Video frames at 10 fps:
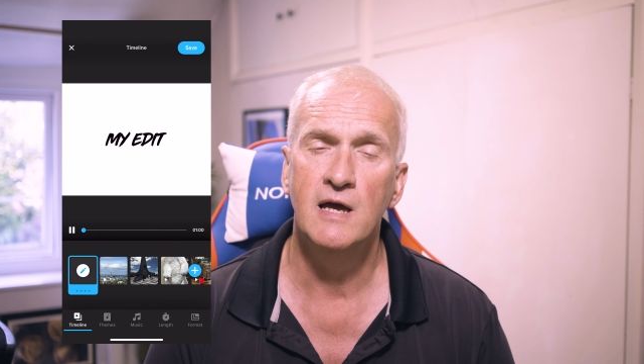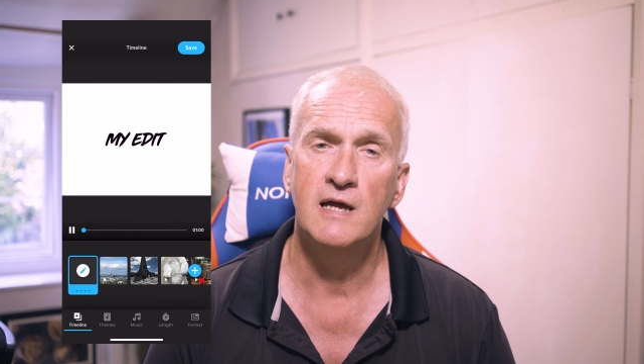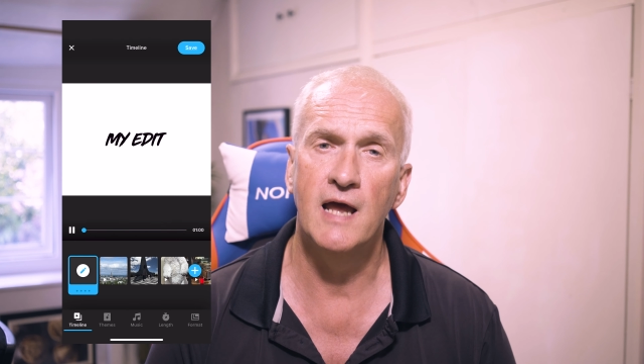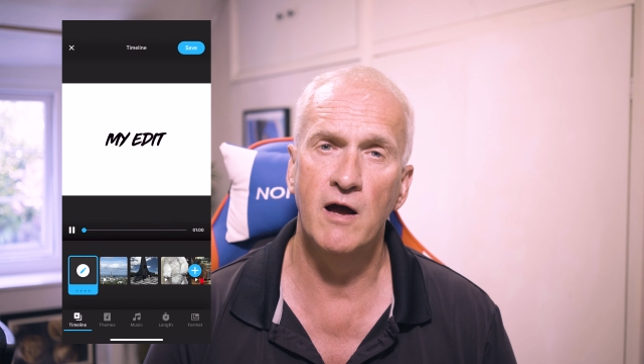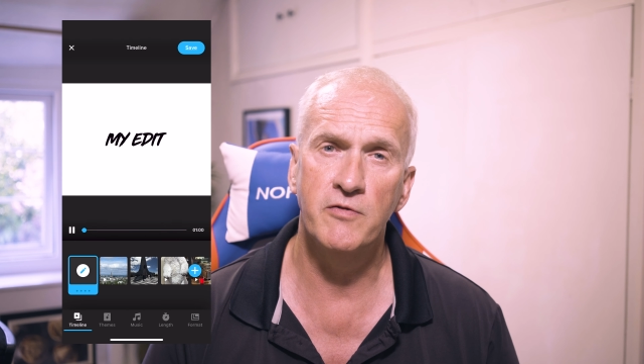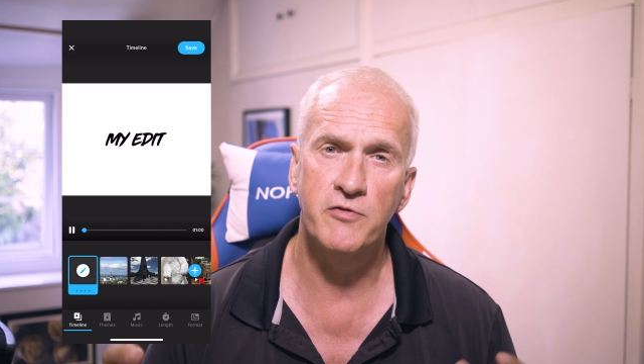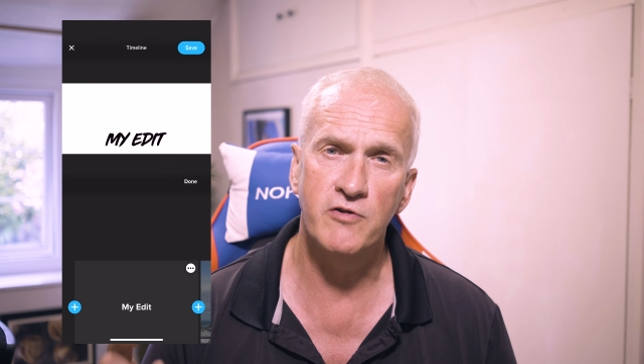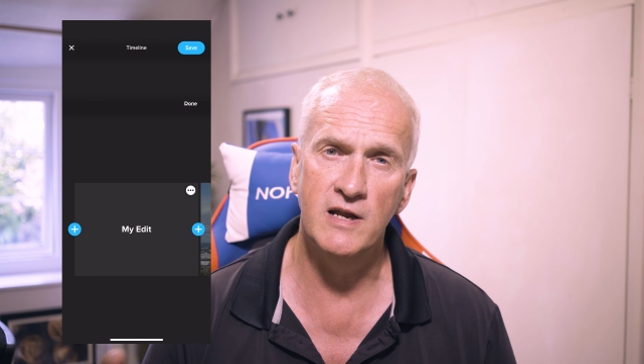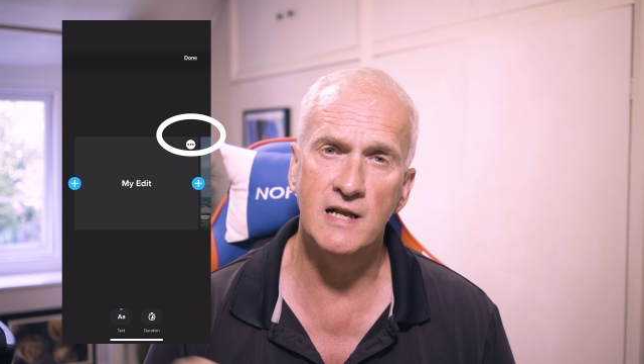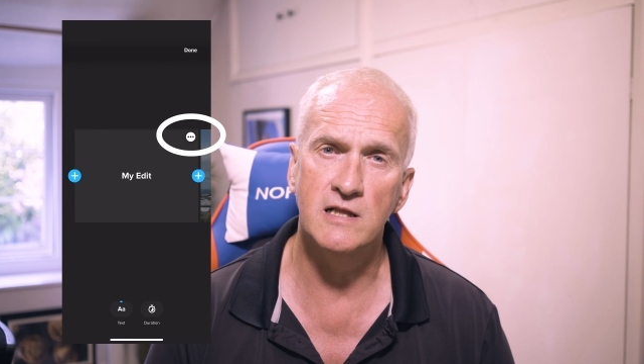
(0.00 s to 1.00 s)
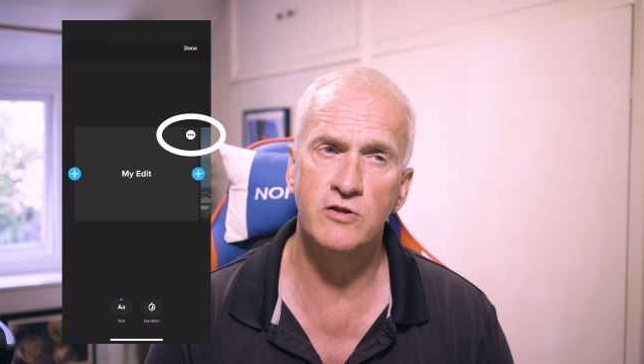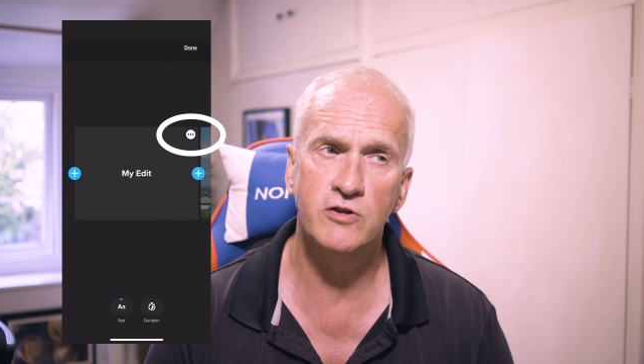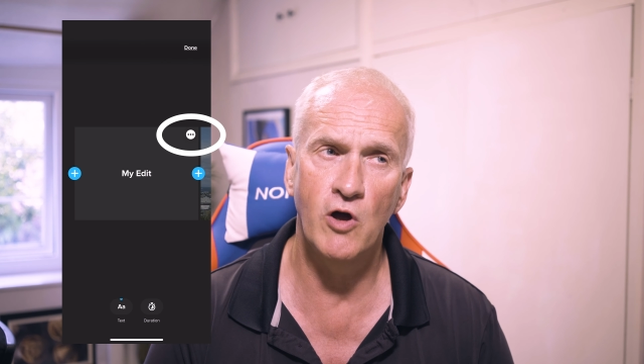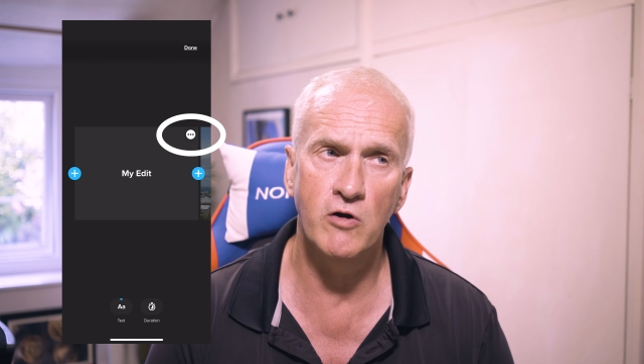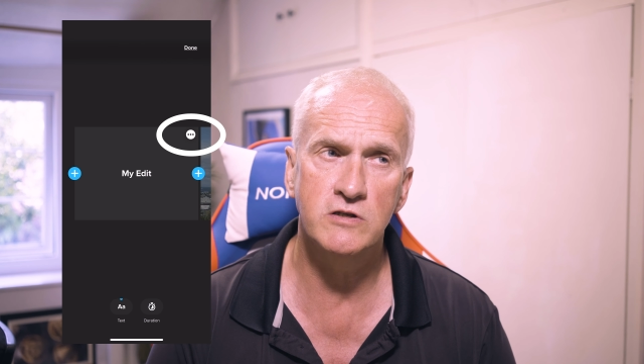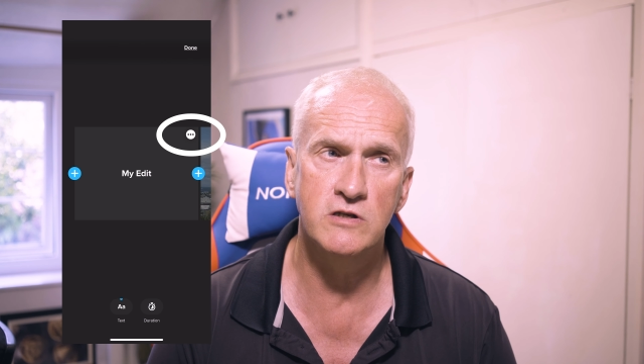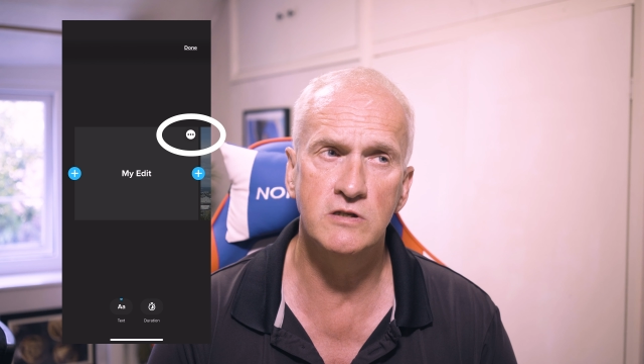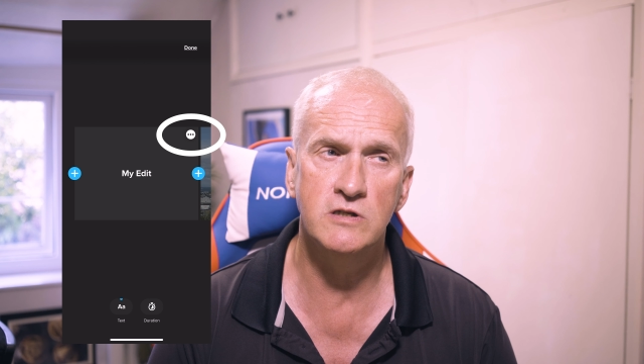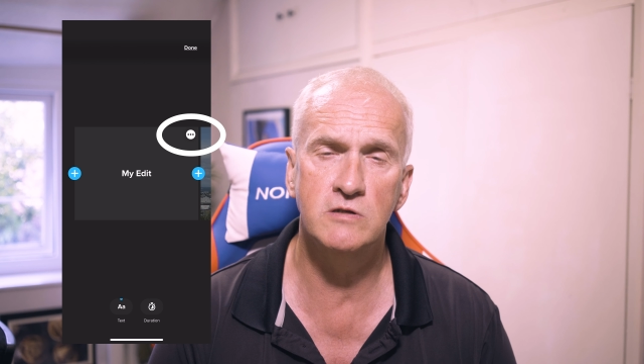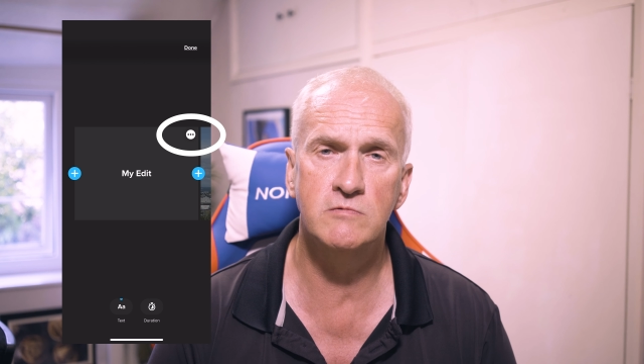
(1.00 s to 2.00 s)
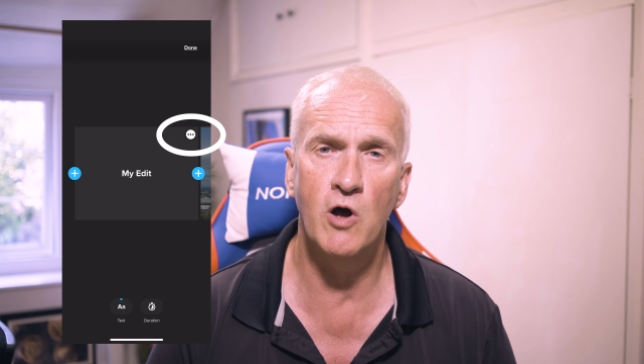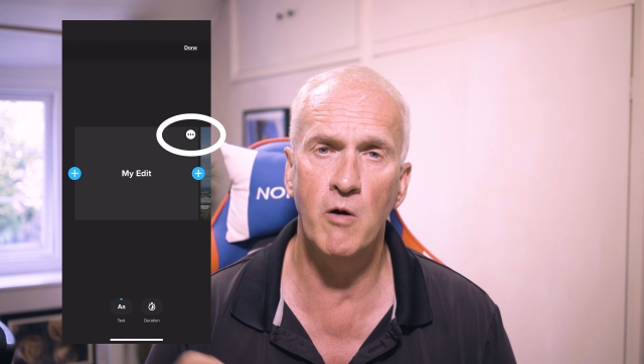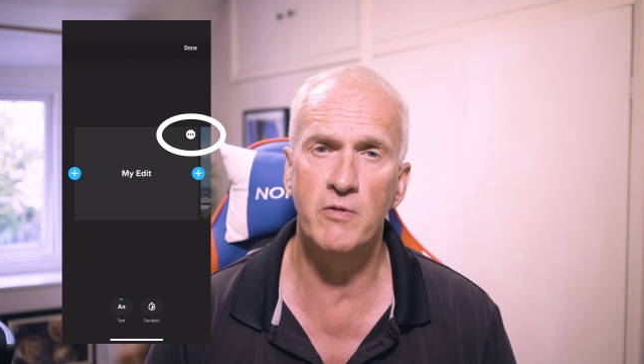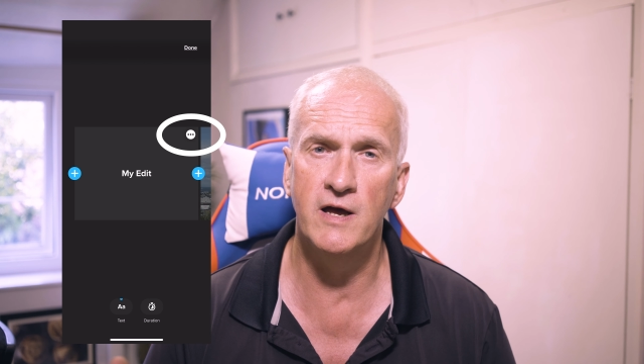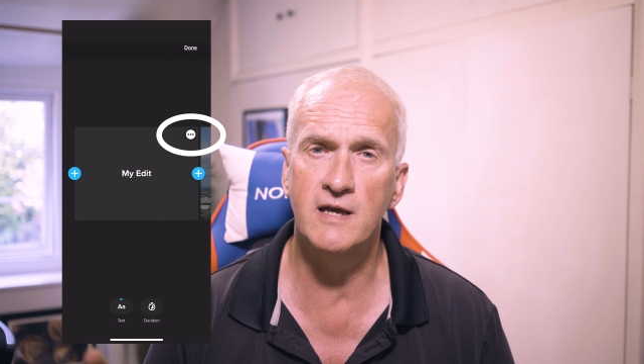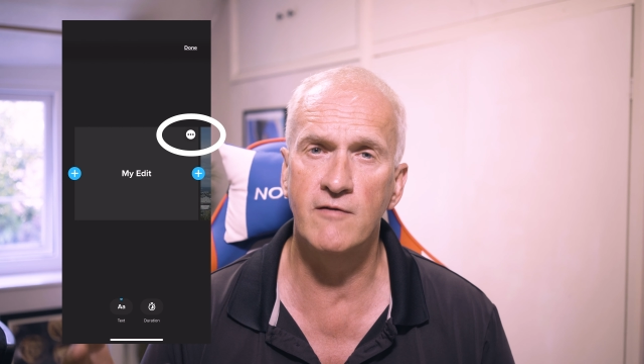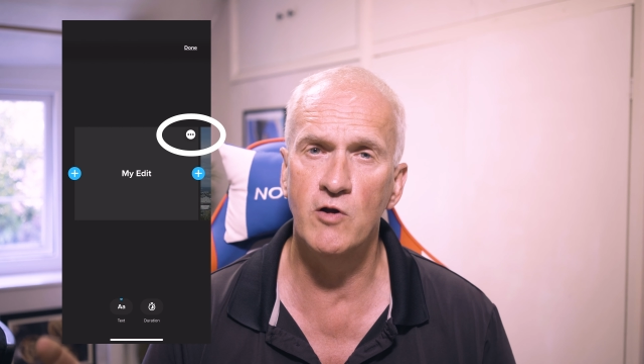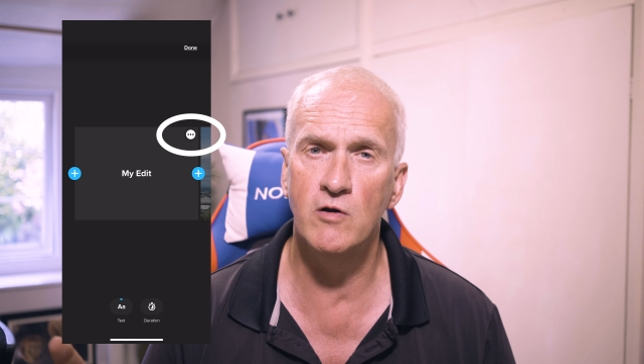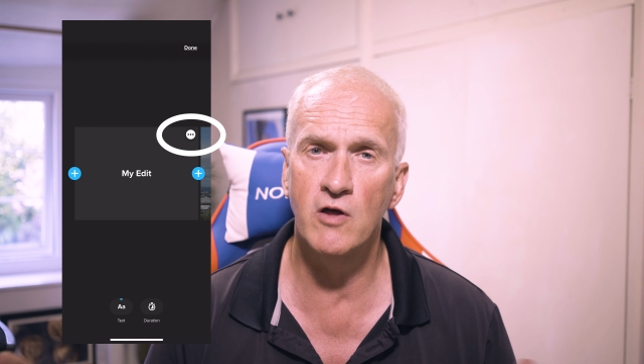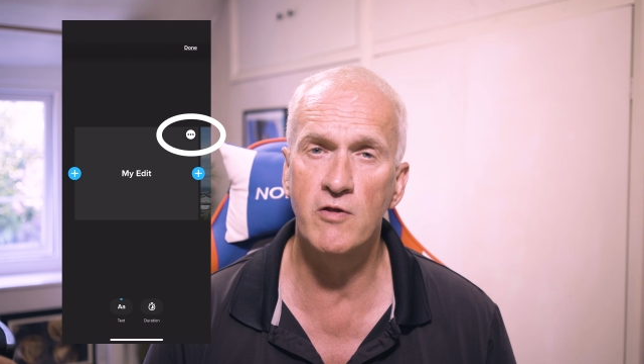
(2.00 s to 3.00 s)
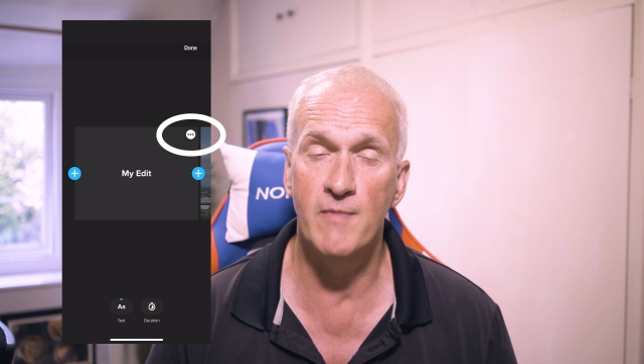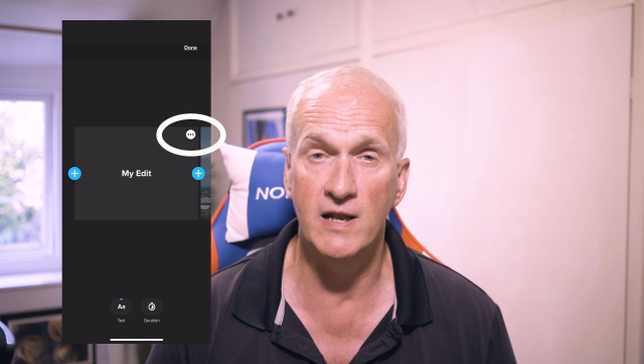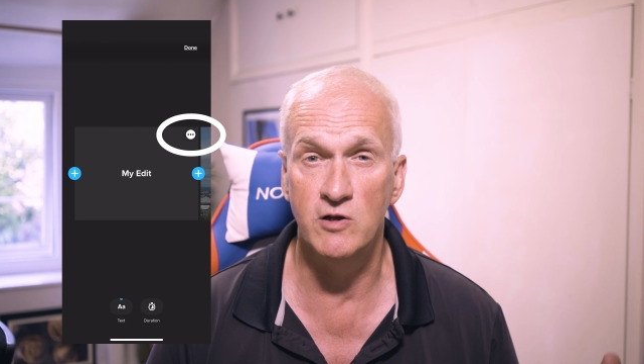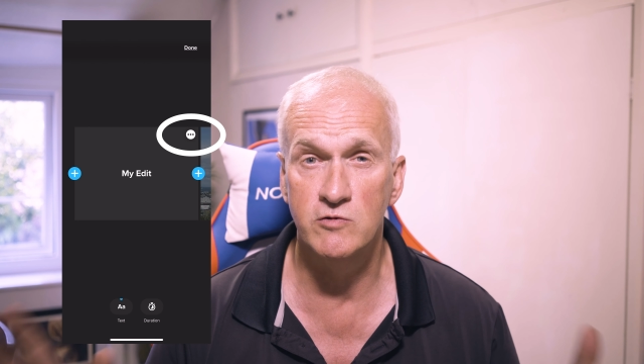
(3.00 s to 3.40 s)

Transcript: Now the three little dots at the top there give you another menu,